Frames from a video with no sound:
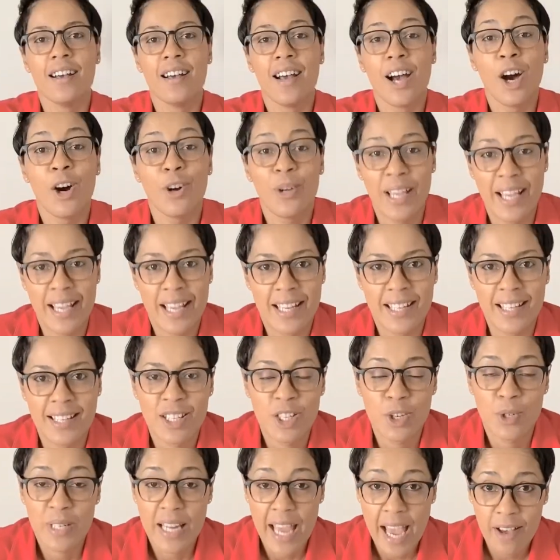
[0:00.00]
Okay,
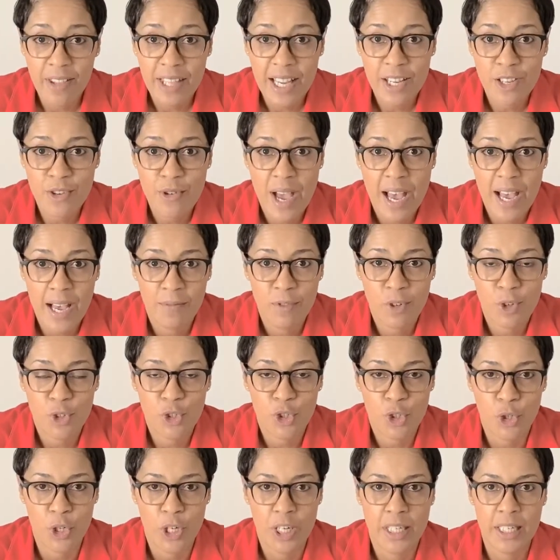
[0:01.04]
so now that you have your
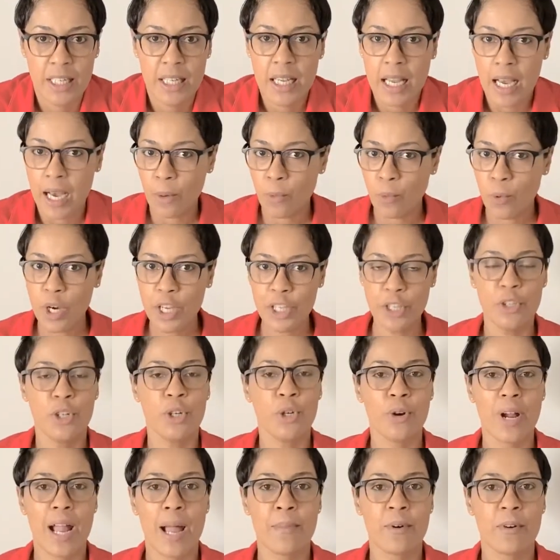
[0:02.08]
chart, I want you to
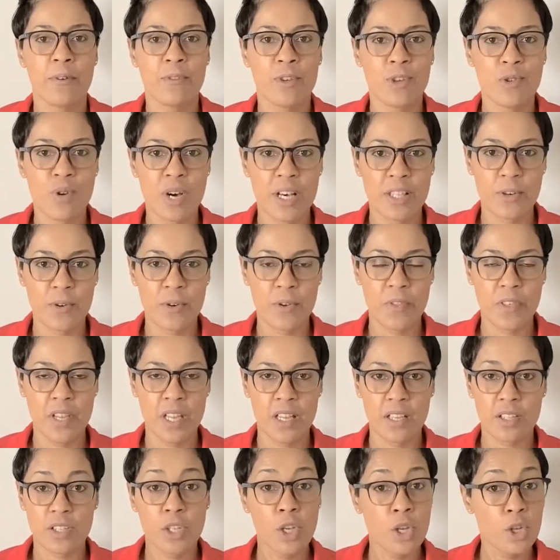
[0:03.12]
grab a few other
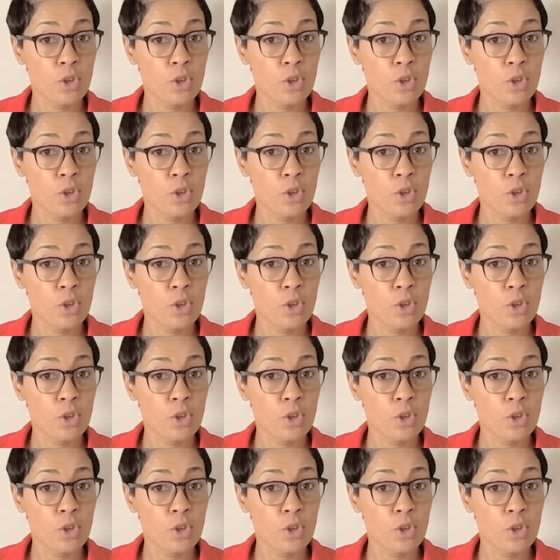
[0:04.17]
things.